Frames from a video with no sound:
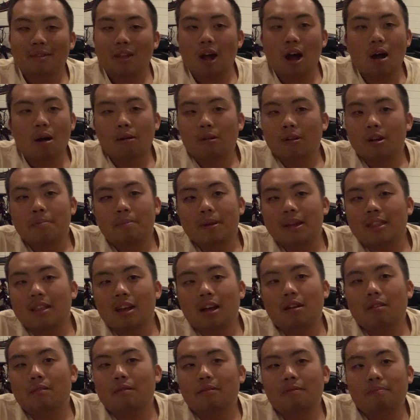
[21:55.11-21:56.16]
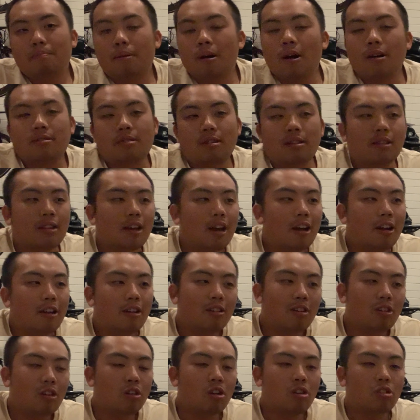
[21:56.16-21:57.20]
I want to be that person that,
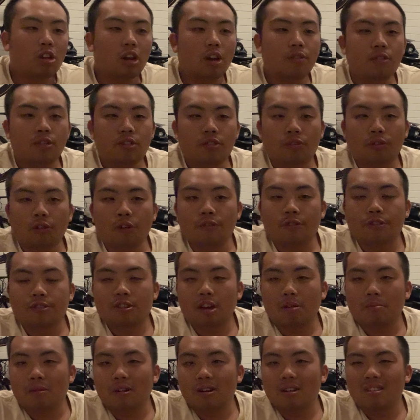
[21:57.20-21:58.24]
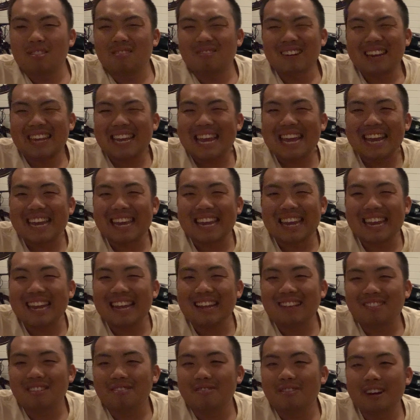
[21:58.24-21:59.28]
you know, delivers food for someone. It's really icky.
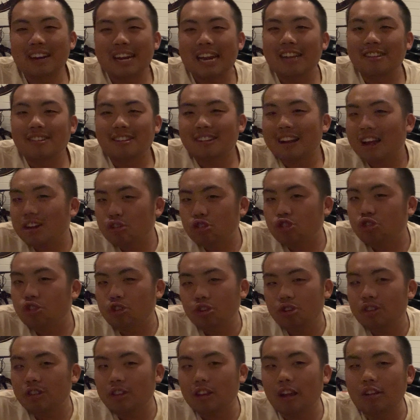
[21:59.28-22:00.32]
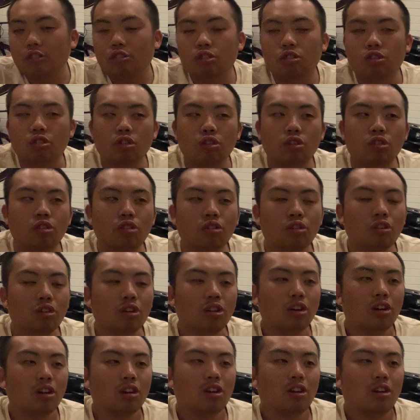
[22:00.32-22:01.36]
It's a very international student thing to do.
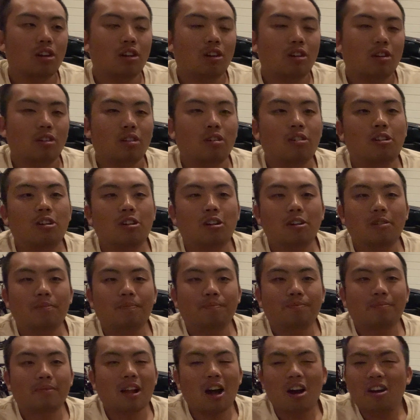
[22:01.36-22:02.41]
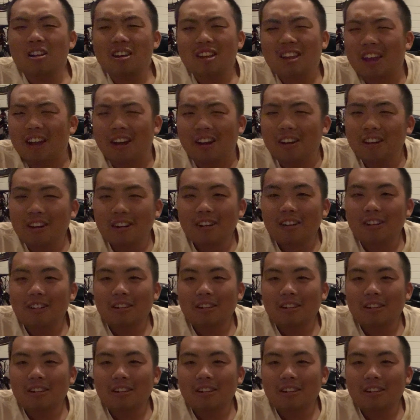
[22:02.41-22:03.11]
Or I don't care.